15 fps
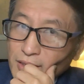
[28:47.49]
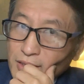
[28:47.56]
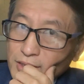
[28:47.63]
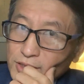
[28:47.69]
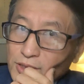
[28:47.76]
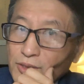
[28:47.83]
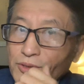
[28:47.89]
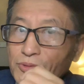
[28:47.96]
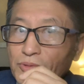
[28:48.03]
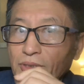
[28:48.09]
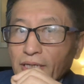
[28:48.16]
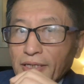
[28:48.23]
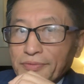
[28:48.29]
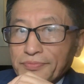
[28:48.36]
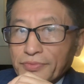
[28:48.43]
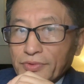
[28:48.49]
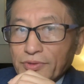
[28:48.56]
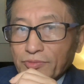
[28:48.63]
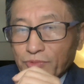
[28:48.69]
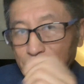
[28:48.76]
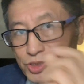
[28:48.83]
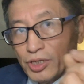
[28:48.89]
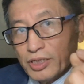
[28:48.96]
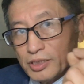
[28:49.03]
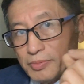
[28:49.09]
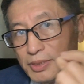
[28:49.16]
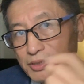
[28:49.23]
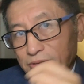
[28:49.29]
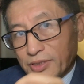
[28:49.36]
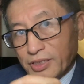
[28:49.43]
So we talked
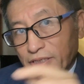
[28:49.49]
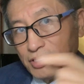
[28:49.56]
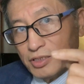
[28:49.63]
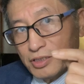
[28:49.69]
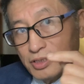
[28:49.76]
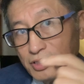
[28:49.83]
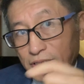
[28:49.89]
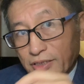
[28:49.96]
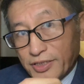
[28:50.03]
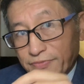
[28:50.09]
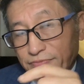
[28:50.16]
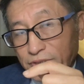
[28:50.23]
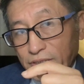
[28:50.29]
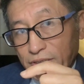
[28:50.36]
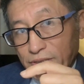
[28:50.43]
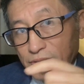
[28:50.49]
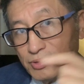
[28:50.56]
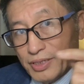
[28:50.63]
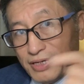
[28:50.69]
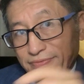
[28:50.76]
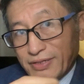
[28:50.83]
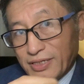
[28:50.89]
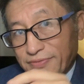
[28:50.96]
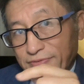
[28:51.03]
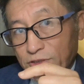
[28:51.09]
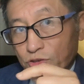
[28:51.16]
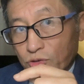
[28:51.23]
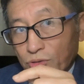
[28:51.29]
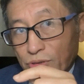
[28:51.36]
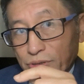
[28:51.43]
about the heavy lift
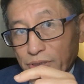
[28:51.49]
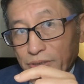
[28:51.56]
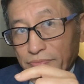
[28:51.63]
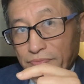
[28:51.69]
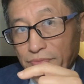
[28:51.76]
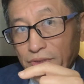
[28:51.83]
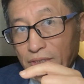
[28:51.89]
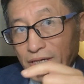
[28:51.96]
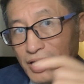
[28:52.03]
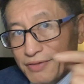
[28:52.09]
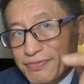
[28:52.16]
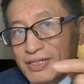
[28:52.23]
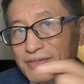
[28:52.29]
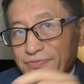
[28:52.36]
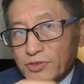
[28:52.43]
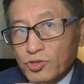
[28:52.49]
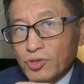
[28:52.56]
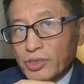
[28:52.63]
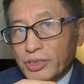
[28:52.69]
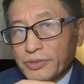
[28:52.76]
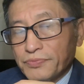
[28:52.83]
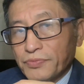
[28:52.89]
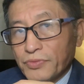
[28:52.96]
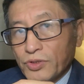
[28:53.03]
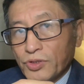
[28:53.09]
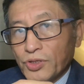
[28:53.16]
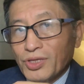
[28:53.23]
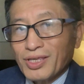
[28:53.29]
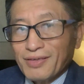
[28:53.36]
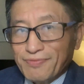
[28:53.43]
drawing. The heavy lift drawing,
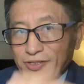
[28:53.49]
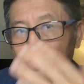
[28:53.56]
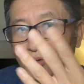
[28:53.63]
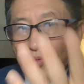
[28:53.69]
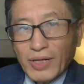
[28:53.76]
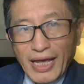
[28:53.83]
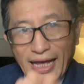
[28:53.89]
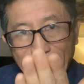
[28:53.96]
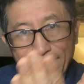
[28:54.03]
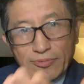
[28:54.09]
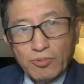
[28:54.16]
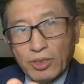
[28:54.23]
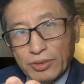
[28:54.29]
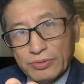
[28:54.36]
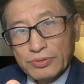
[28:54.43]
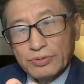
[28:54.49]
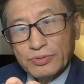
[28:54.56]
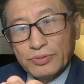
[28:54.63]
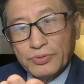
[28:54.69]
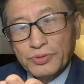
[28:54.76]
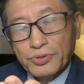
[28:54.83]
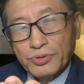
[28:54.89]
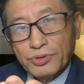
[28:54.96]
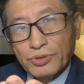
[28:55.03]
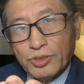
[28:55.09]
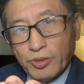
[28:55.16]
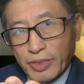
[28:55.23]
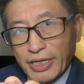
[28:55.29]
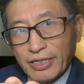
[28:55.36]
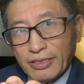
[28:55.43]
if you don't have one,
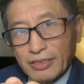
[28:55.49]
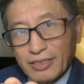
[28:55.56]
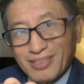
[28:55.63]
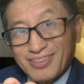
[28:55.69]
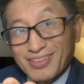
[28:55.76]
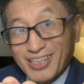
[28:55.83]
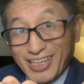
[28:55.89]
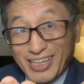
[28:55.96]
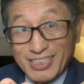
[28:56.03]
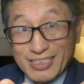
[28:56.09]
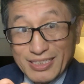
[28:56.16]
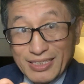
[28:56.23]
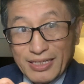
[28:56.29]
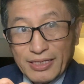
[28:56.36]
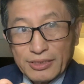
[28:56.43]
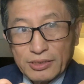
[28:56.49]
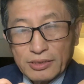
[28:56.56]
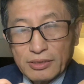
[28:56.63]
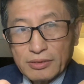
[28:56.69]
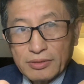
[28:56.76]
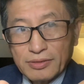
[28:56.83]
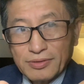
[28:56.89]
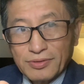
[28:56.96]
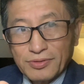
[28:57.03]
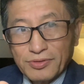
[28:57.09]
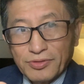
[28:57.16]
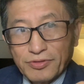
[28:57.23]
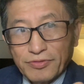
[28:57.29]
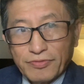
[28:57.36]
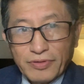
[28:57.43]
okay, insist
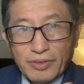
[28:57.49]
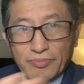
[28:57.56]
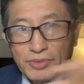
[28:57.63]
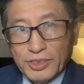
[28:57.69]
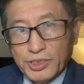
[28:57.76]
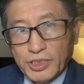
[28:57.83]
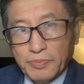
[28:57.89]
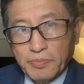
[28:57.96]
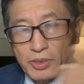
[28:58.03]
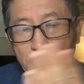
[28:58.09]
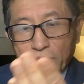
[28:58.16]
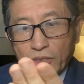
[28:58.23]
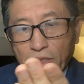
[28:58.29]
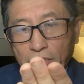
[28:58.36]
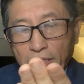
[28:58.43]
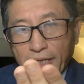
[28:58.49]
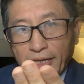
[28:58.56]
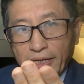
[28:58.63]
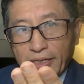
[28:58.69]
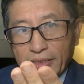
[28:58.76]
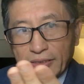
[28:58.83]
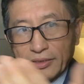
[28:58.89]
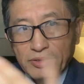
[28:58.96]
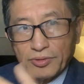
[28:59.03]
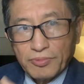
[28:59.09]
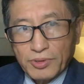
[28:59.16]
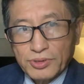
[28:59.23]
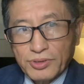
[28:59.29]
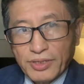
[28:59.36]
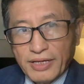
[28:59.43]
from the shipper, hey,
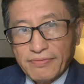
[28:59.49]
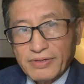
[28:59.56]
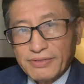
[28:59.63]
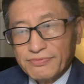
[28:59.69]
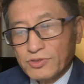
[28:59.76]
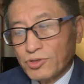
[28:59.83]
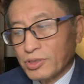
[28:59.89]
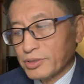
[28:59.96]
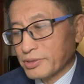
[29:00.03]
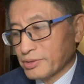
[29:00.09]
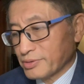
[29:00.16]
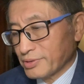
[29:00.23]
where's your heavy lift drawing?